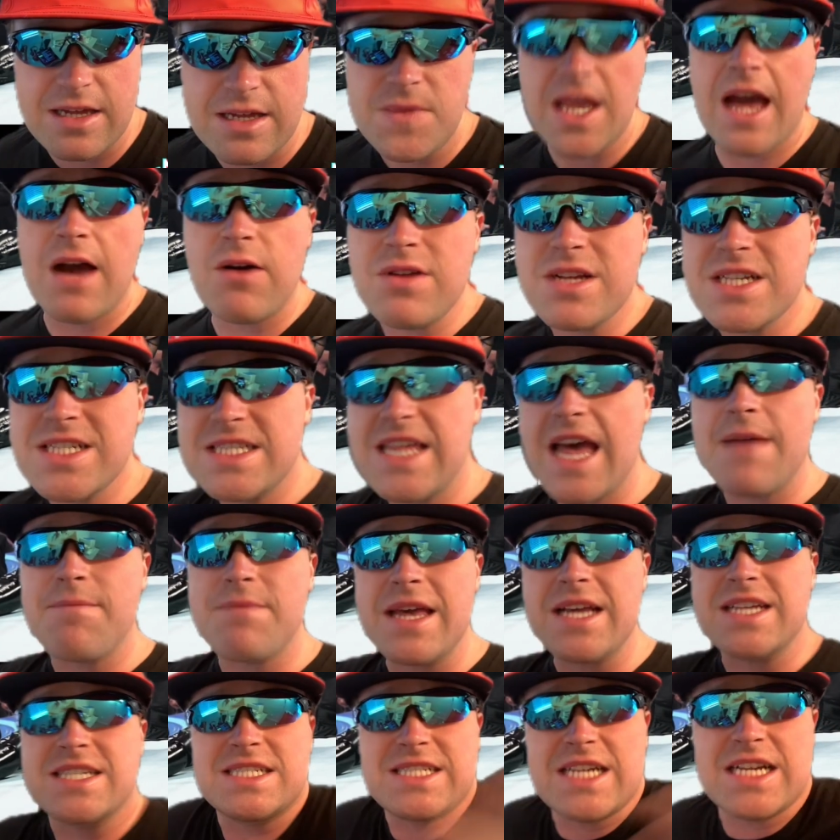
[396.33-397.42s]
How does that
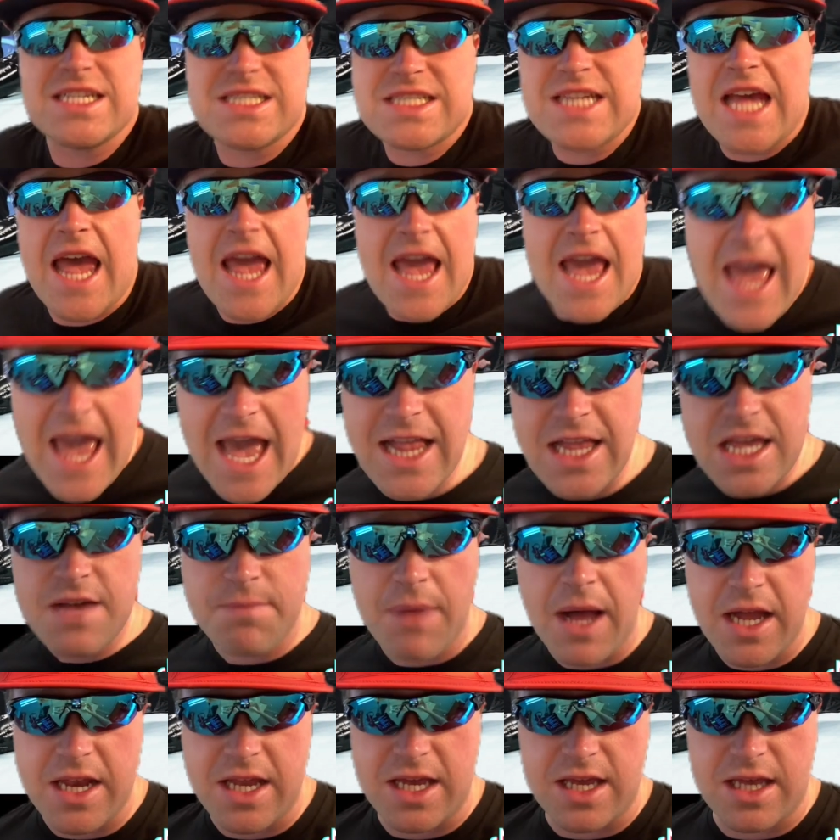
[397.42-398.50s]
make sense to
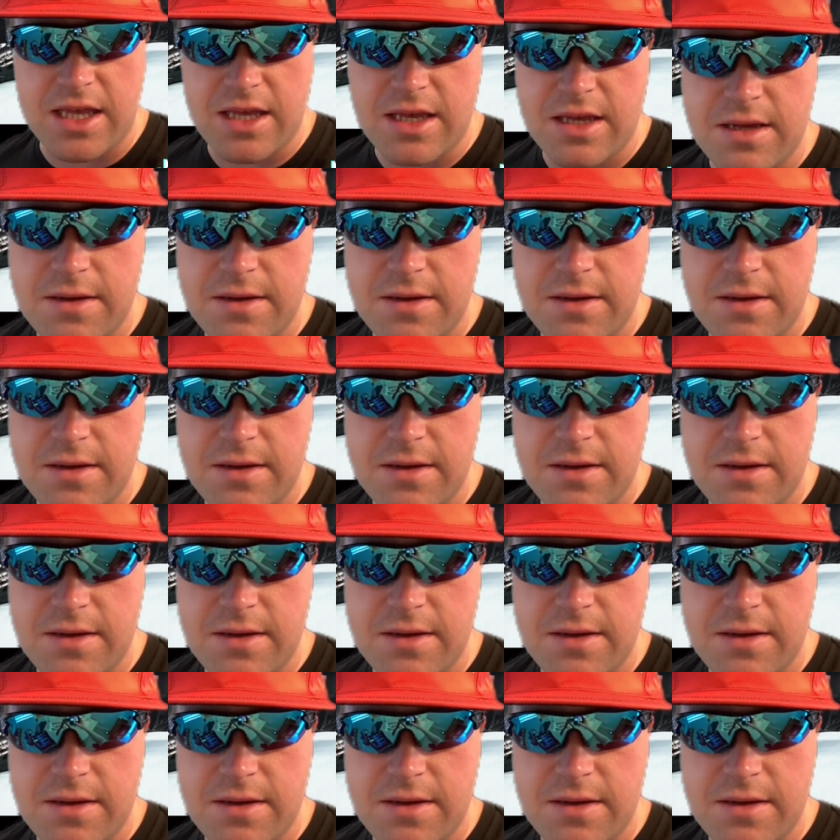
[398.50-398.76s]
anybody?